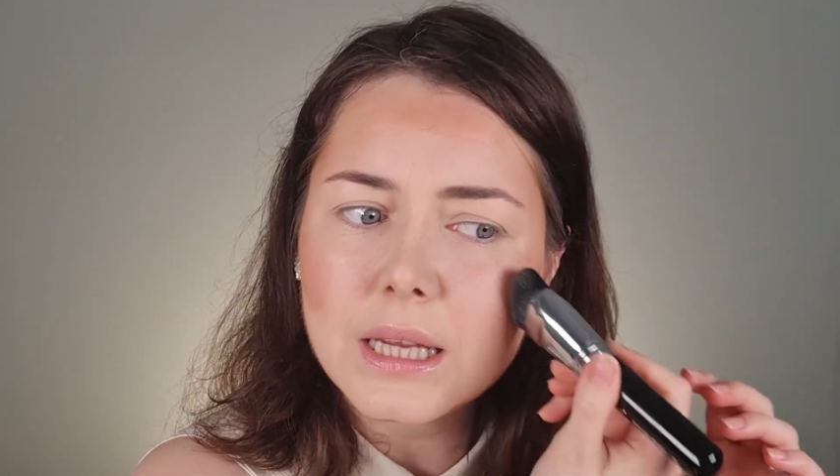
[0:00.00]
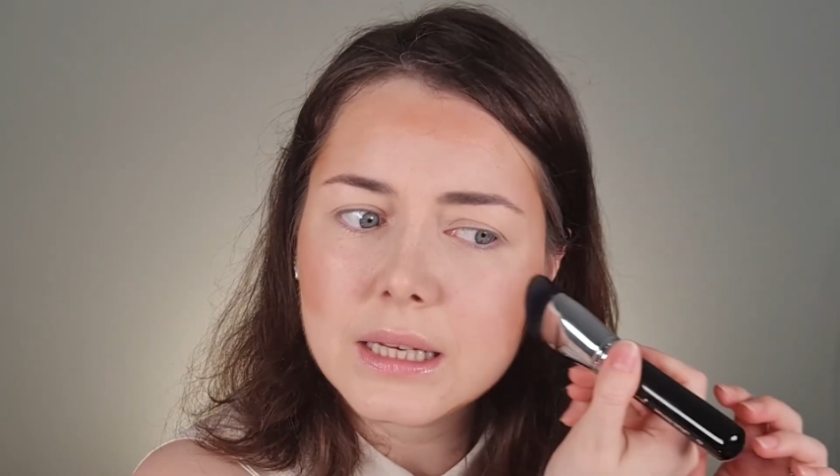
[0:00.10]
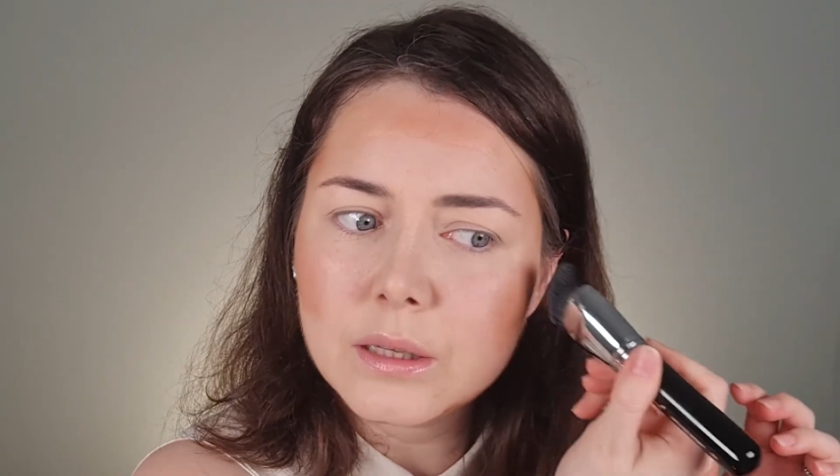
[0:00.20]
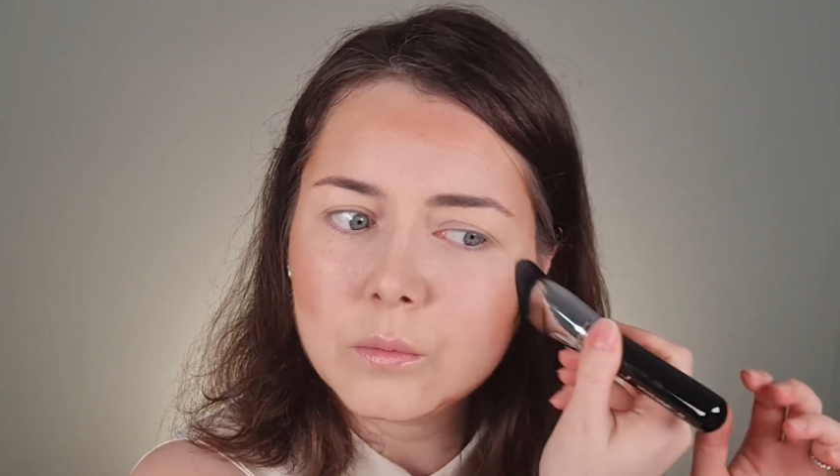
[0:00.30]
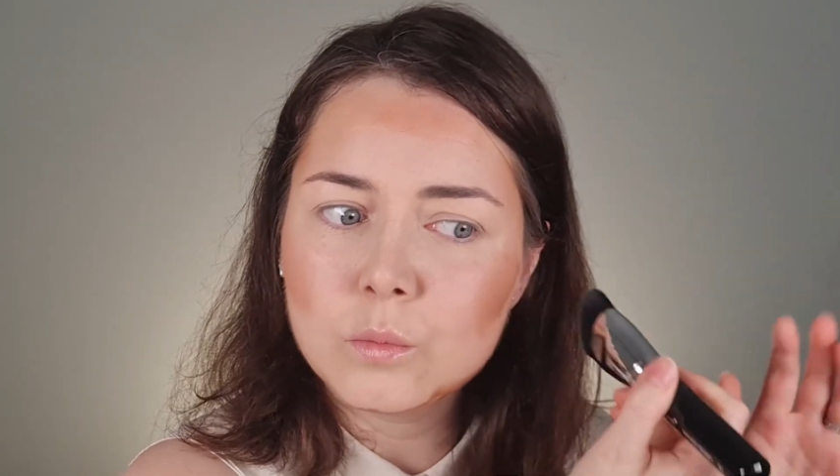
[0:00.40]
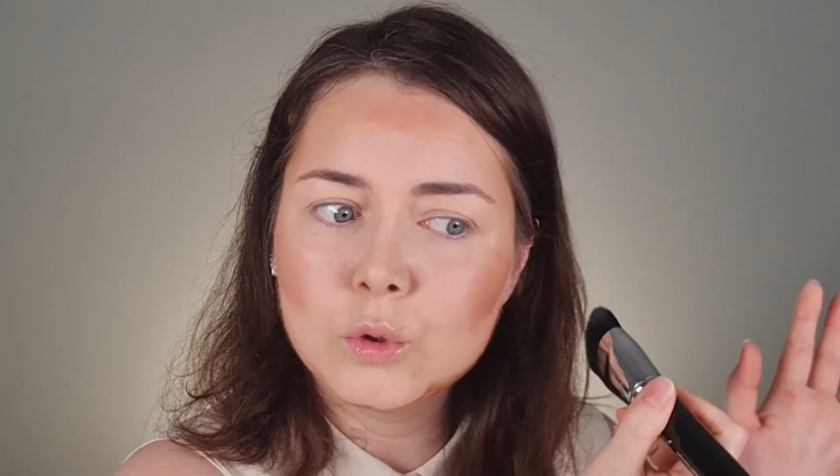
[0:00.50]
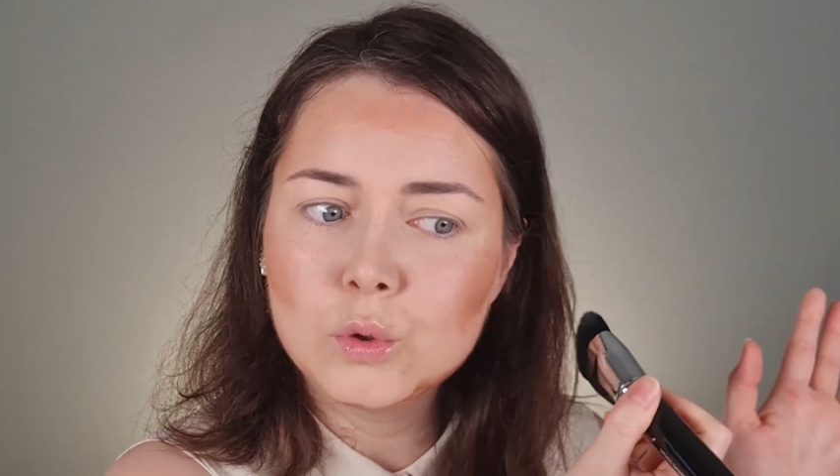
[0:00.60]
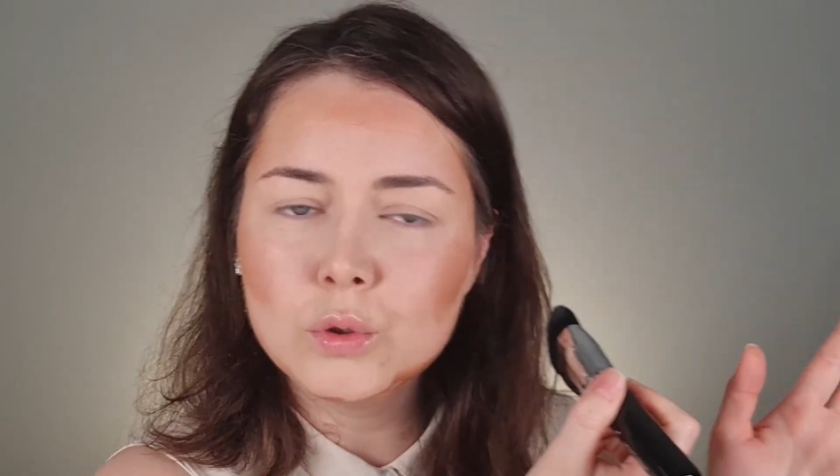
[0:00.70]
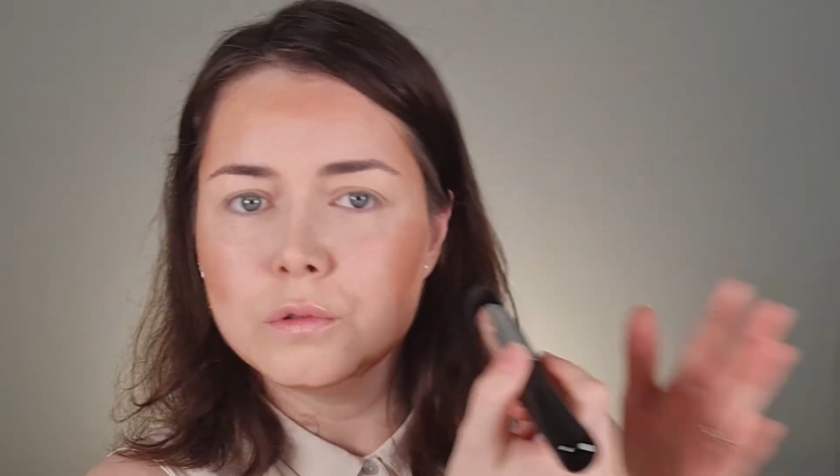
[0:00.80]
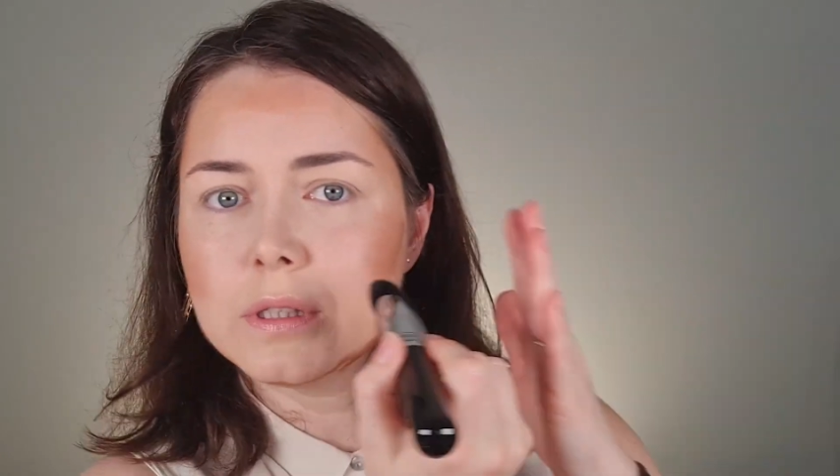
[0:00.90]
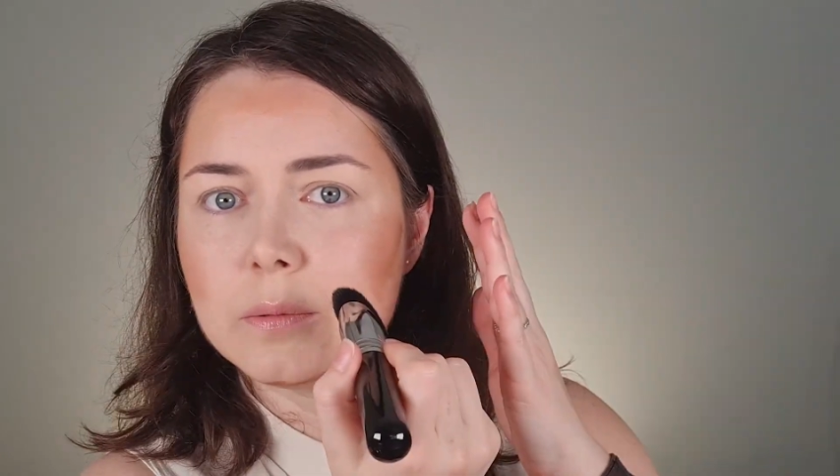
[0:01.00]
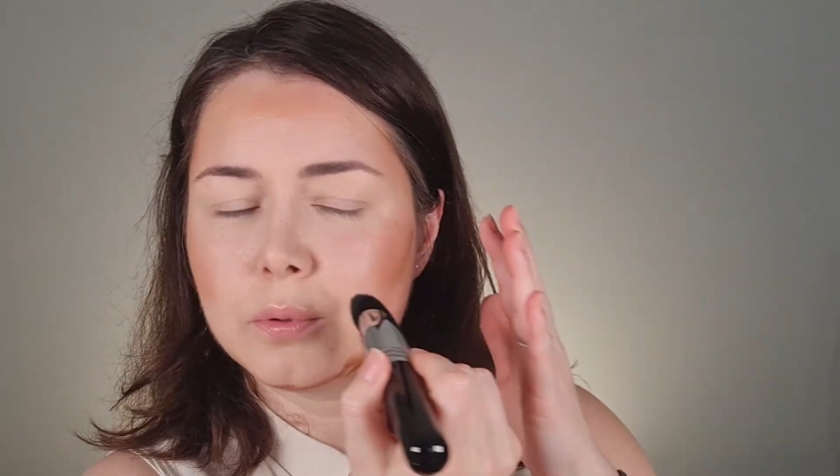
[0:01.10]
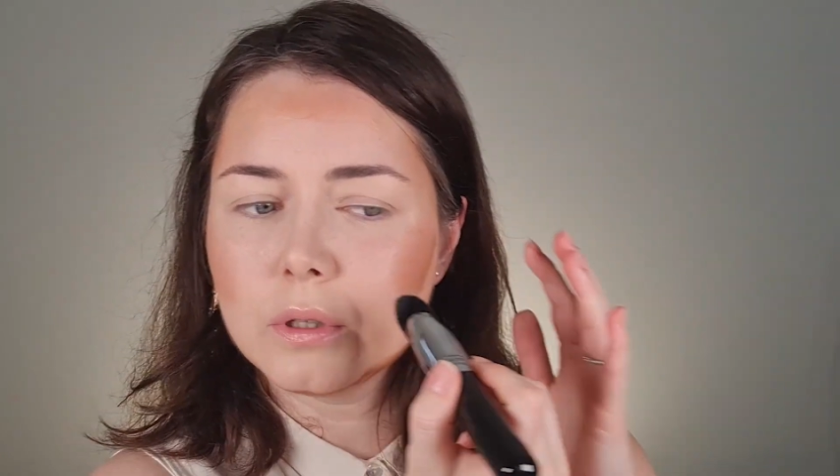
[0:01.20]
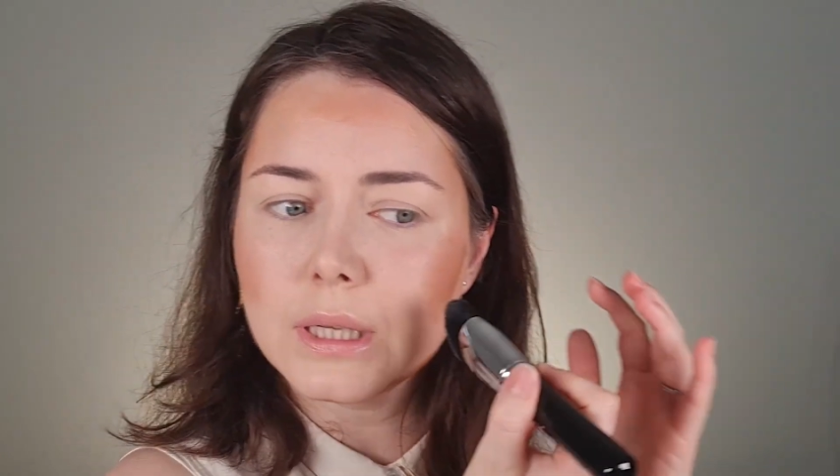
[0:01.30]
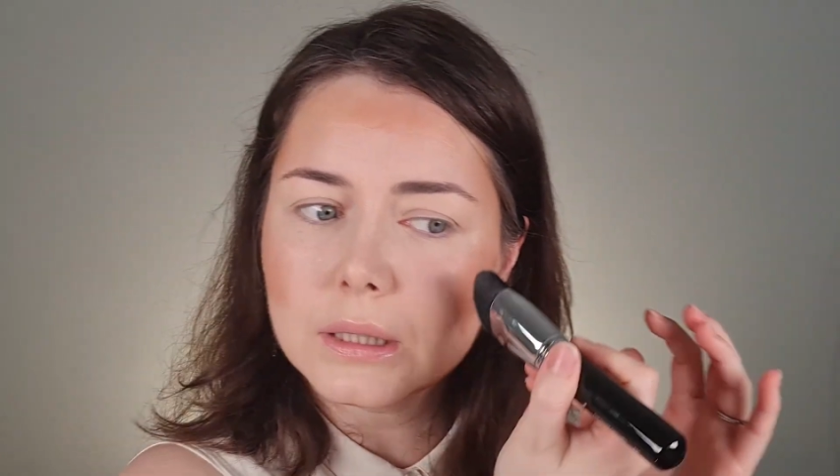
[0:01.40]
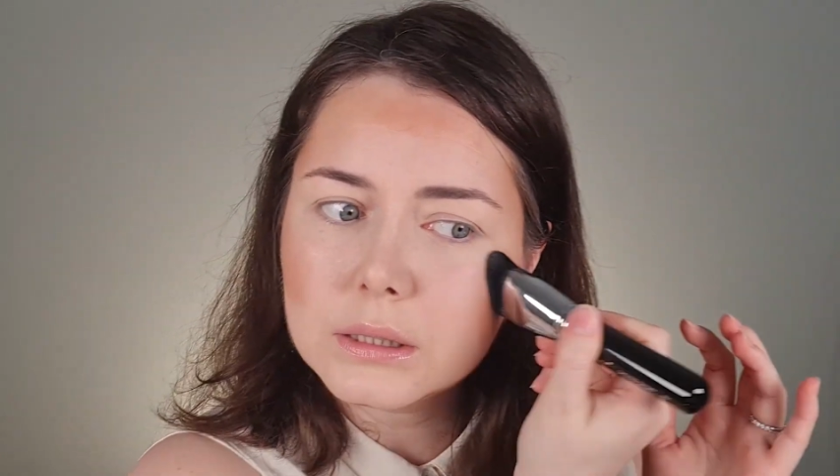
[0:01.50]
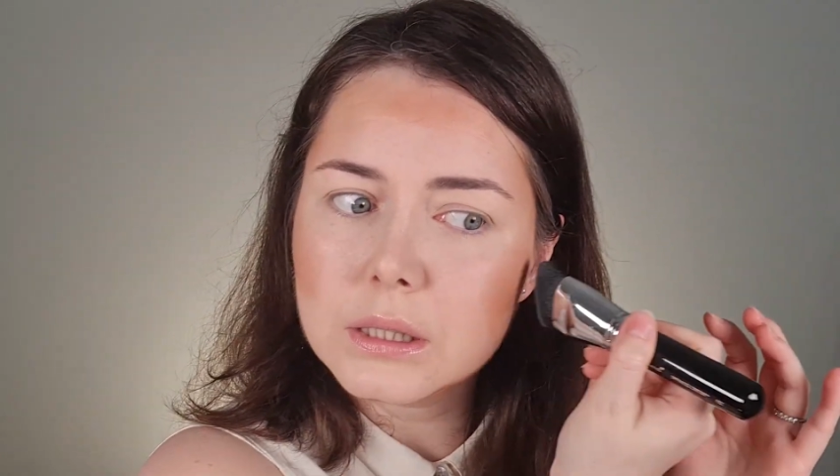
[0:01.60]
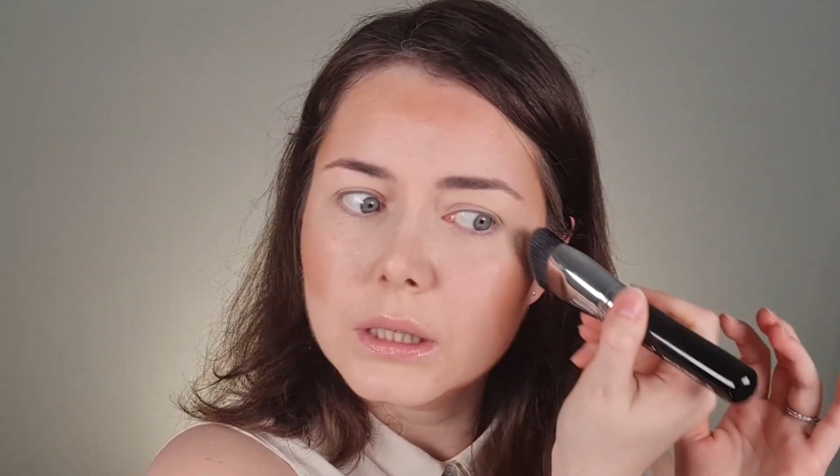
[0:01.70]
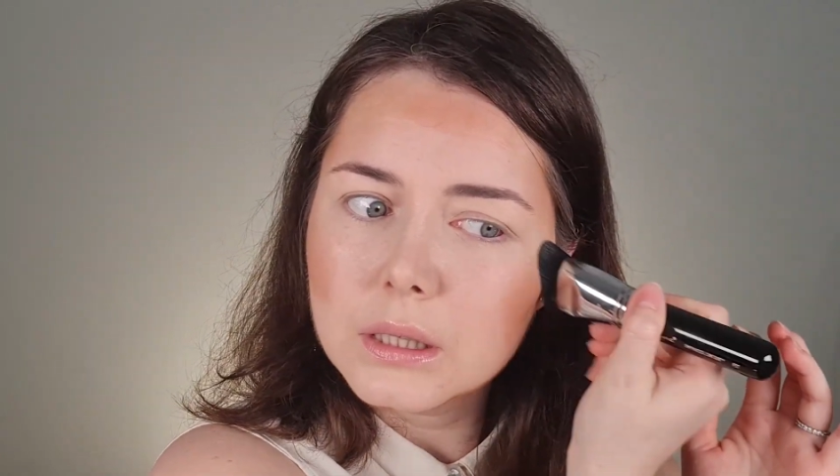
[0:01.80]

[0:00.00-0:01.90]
and it moves the product,